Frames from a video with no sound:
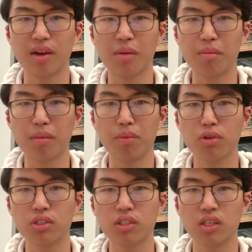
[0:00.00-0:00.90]
I'm
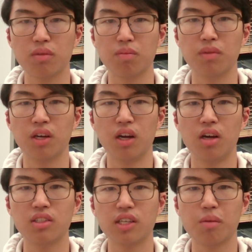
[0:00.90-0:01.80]
personally,
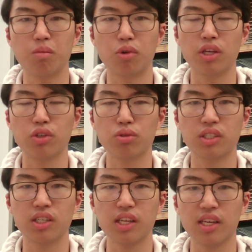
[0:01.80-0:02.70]
I'll say I'm more
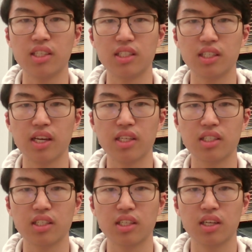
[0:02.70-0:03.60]
interested in CS